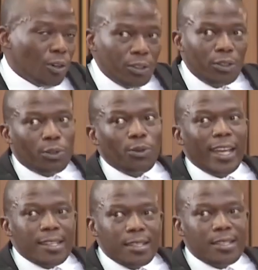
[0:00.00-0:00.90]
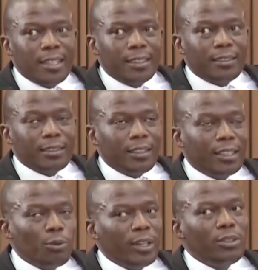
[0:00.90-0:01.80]
gone through, exited,
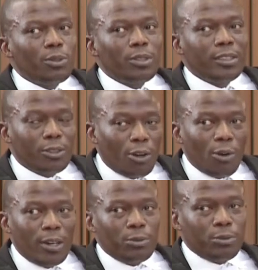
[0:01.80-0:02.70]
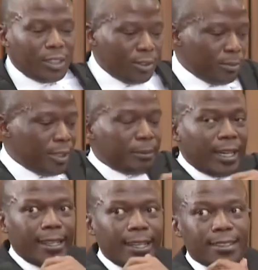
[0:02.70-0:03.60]
and went through the door. What did you mean
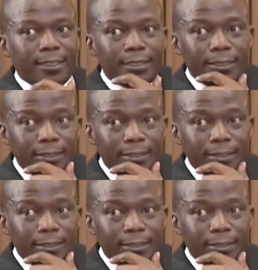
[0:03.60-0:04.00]
by that?